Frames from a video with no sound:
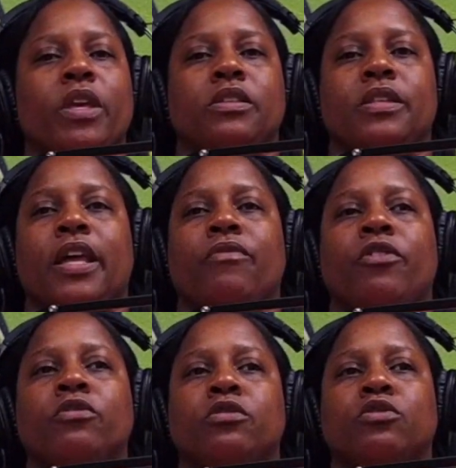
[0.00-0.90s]
is that if
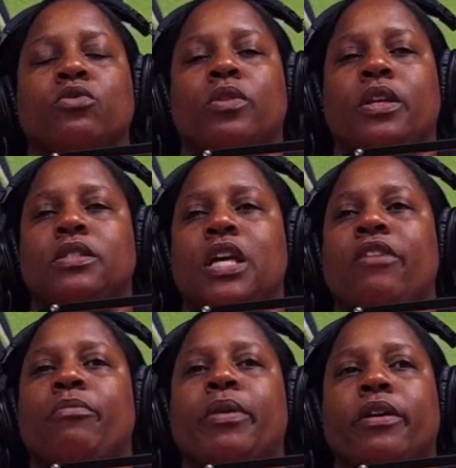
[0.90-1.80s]
there's a school that doesn't have
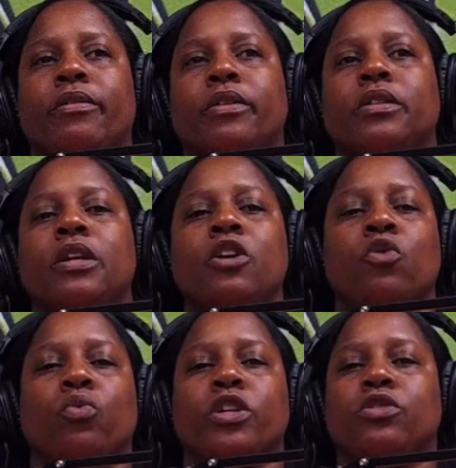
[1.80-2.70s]
a parent
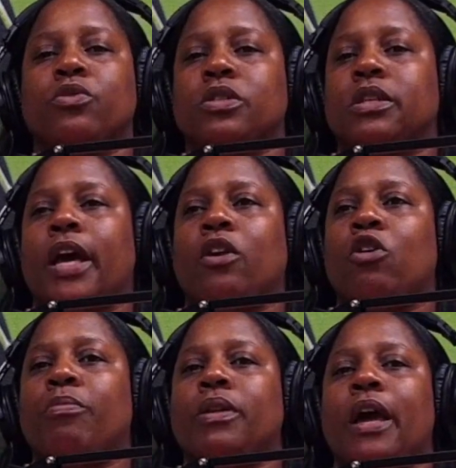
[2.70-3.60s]
resource night,
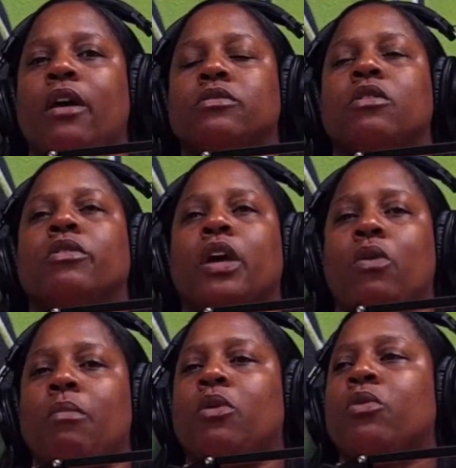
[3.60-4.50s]
open house. Okay,
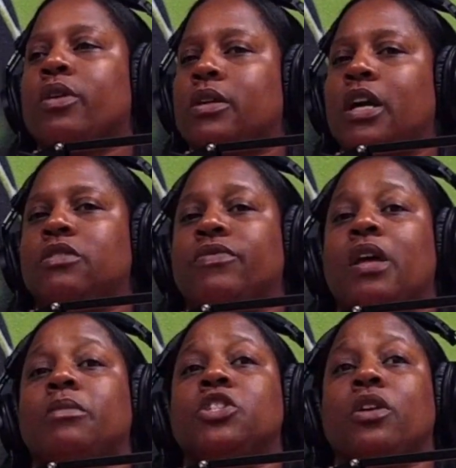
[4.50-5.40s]
well, I'm going to organize
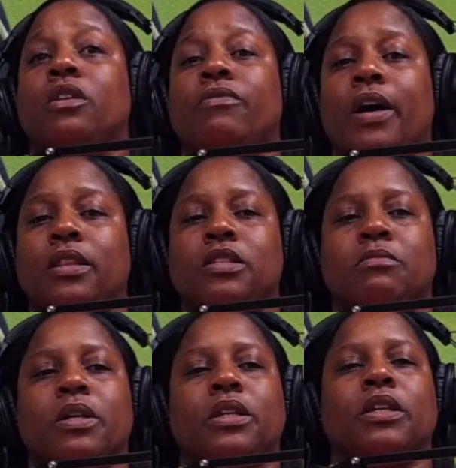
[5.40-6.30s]
families, try to find this
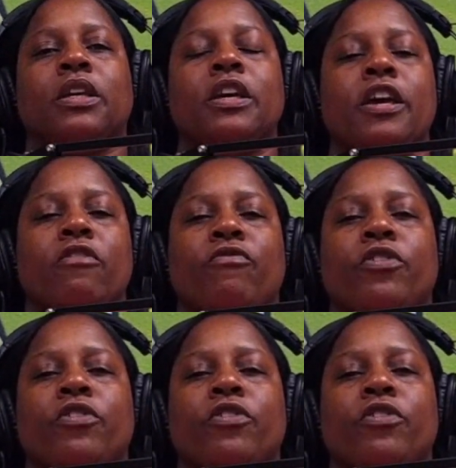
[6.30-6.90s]
money and